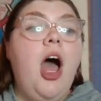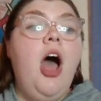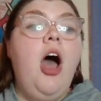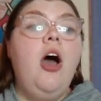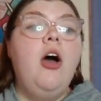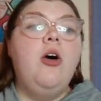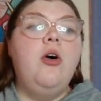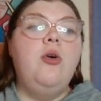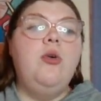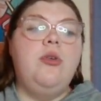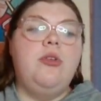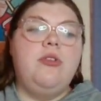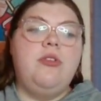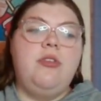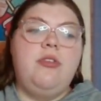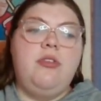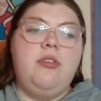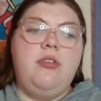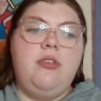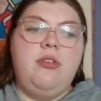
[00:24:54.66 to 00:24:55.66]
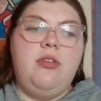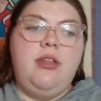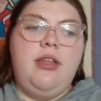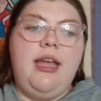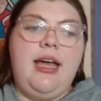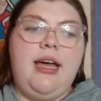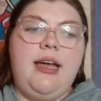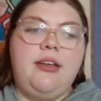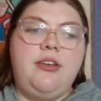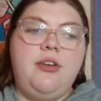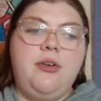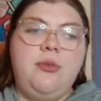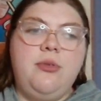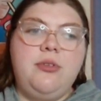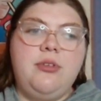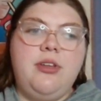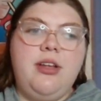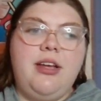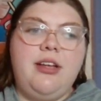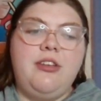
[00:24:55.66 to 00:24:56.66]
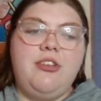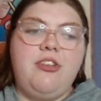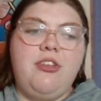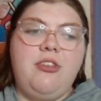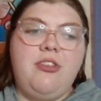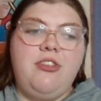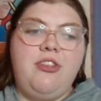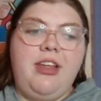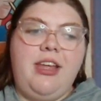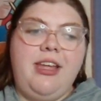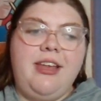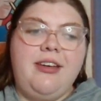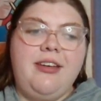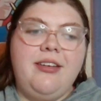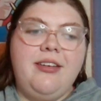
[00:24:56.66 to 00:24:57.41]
on. Yeah, don't touch Dean.